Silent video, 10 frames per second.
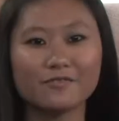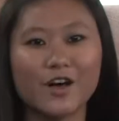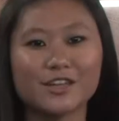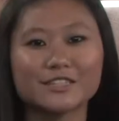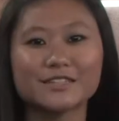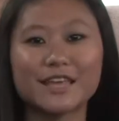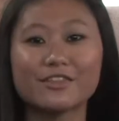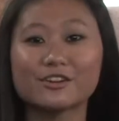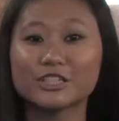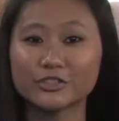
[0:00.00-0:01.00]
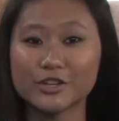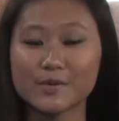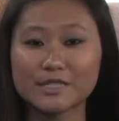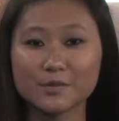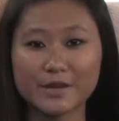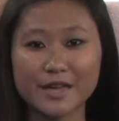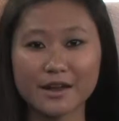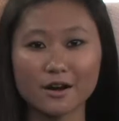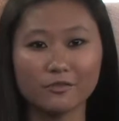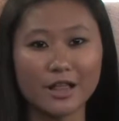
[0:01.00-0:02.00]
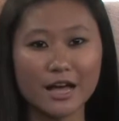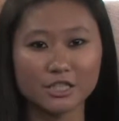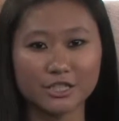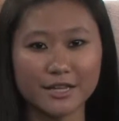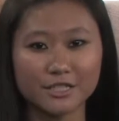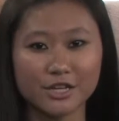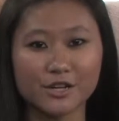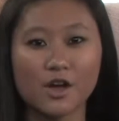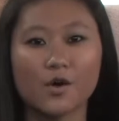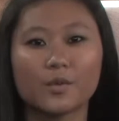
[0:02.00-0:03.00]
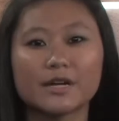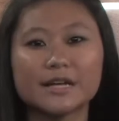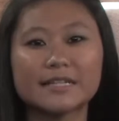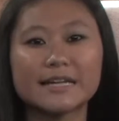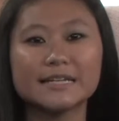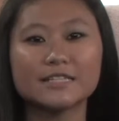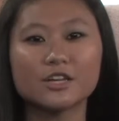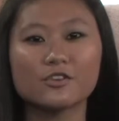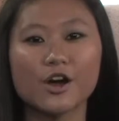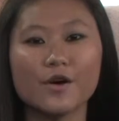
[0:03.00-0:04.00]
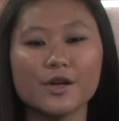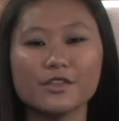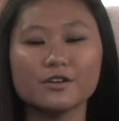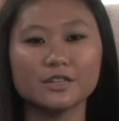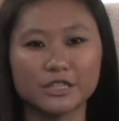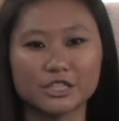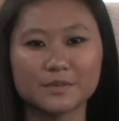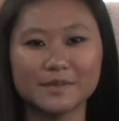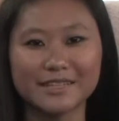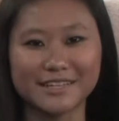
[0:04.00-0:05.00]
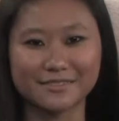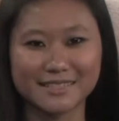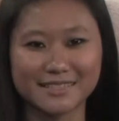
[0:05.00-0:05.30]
also said the retreat was a weekend of relaxation where attendees could grow in their religious beliefs.